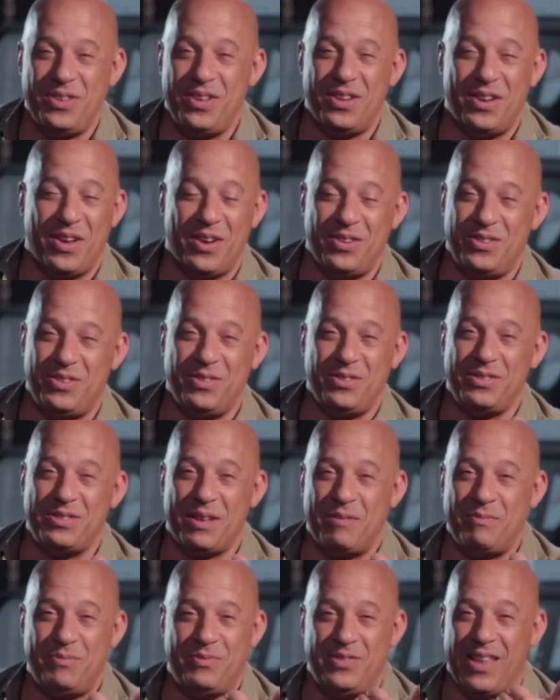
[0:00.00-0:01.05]
you know, do
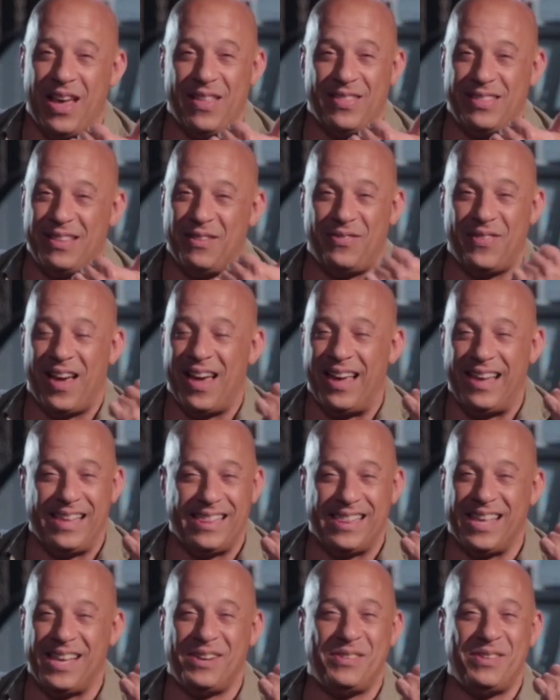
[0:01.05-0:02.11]
some death
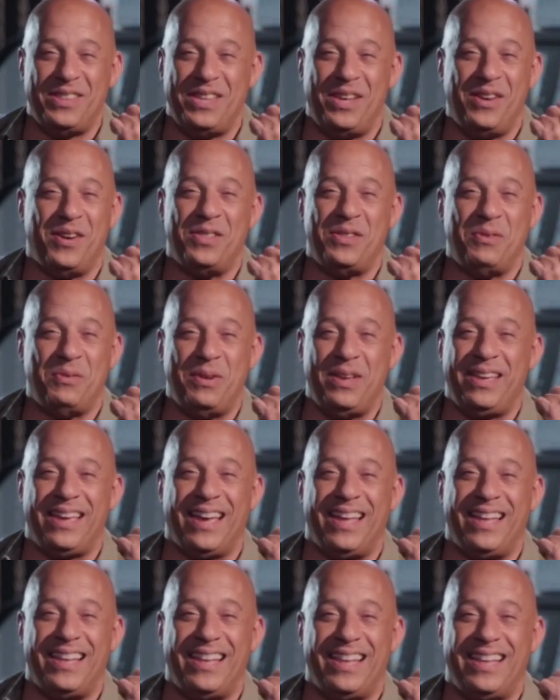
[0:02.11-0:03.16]
defying thing with you on the
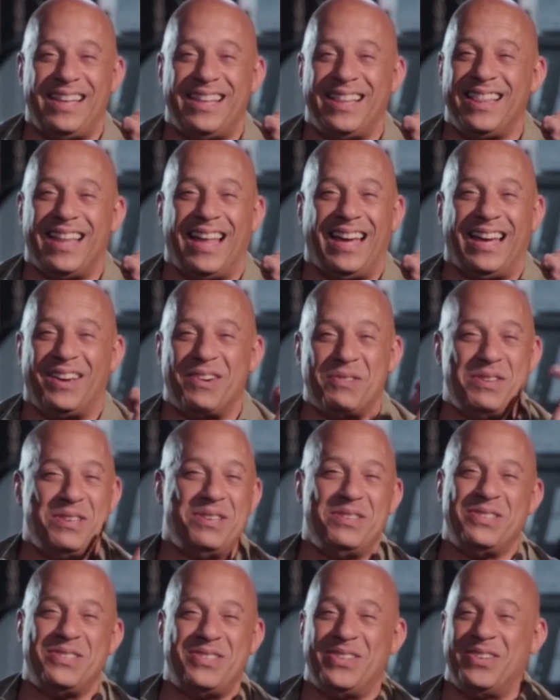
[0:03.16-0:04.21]
weekend like we
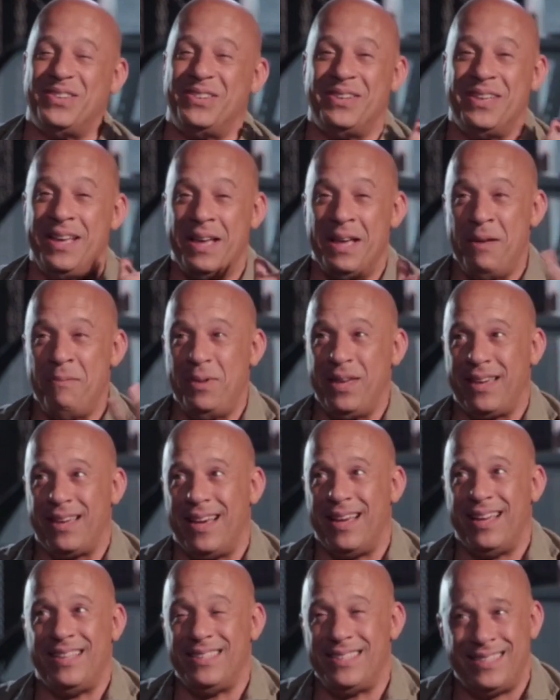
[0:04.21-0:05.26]
used to
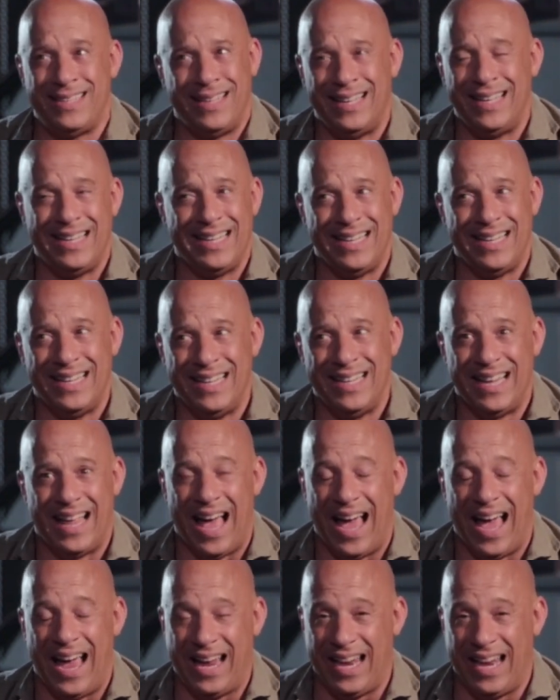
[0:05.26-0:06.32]
because
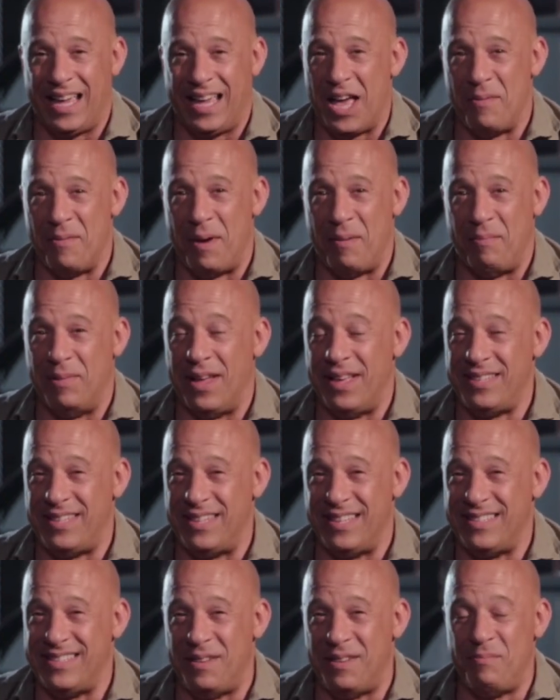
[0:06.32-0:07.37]
I gotta count my
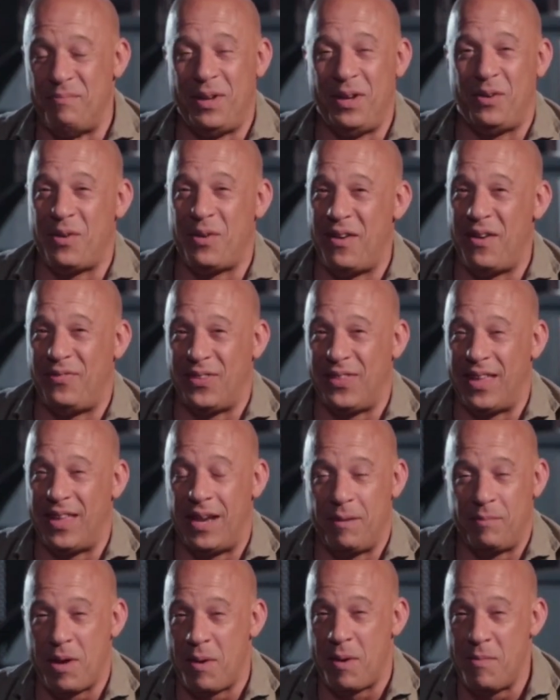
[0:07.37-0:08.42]
blessings and be grateful that
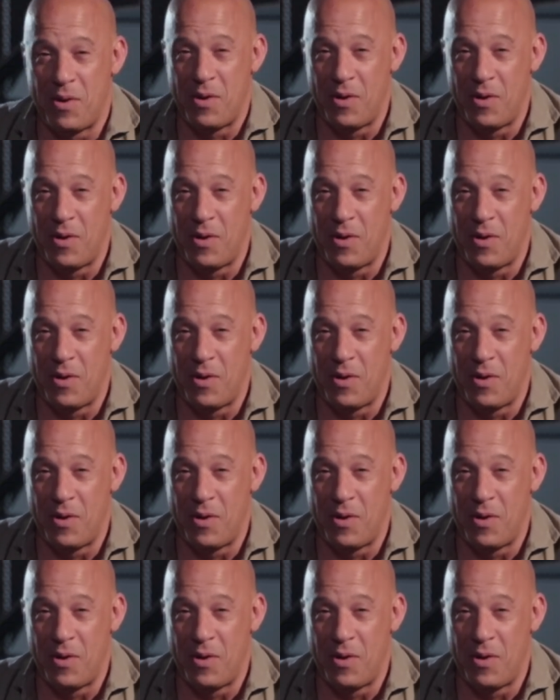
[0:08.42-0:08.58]
I'm coming